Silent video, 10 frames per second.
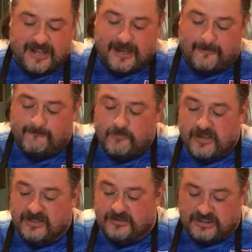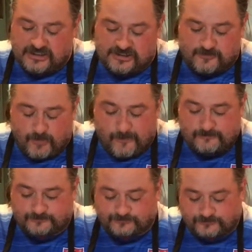now it needs
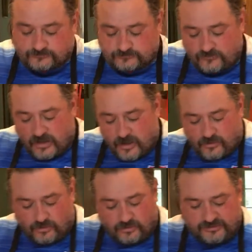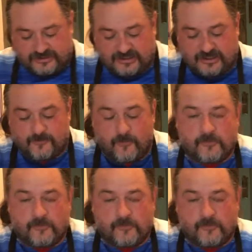all the